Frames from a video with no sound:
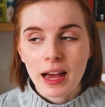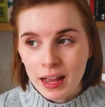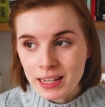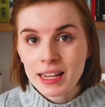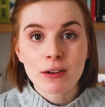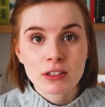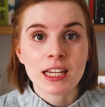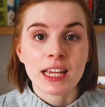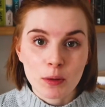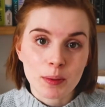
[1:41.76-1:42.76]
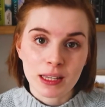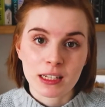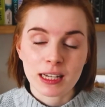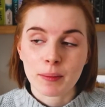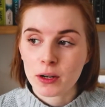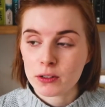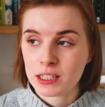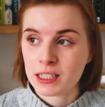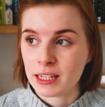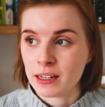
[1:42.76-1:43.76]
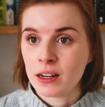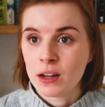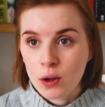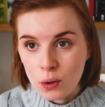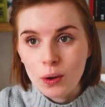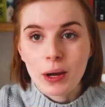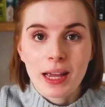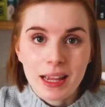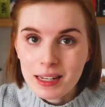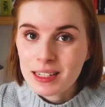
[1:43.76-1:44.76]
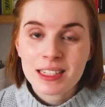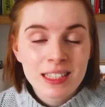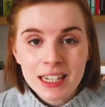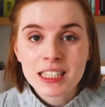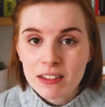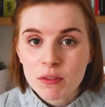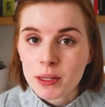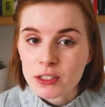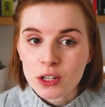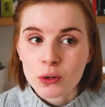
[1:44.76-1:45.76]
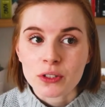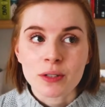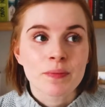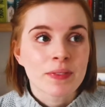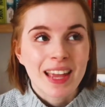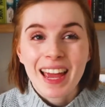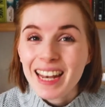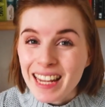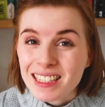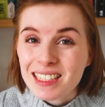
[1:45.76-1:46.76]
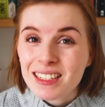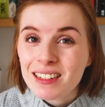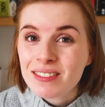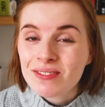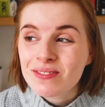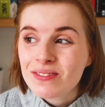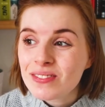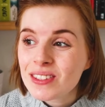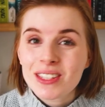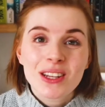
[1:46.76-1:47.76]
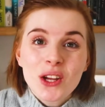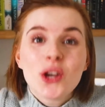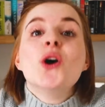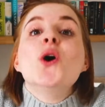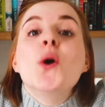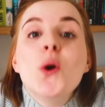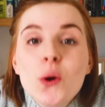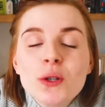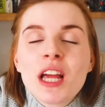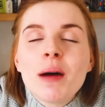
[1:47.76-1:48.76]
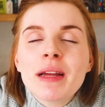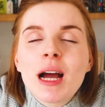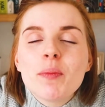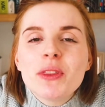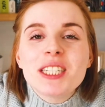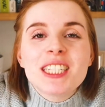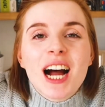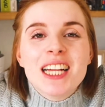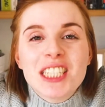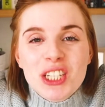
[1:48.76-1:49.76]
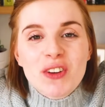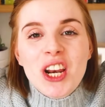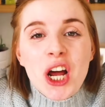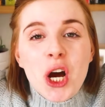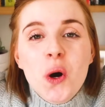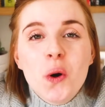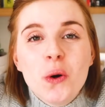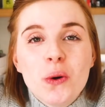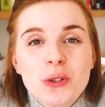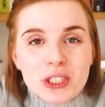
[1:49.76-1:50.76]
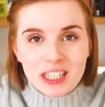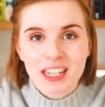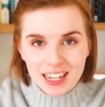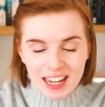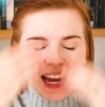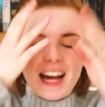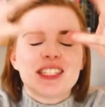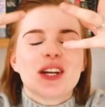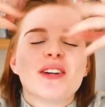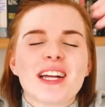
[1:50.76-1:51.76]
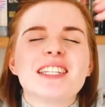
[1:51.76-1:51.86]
I can guarantee he'll be in the same clothes he's in until he's 7 months old, at least. Who's coming up with the sizes of clothes? I don't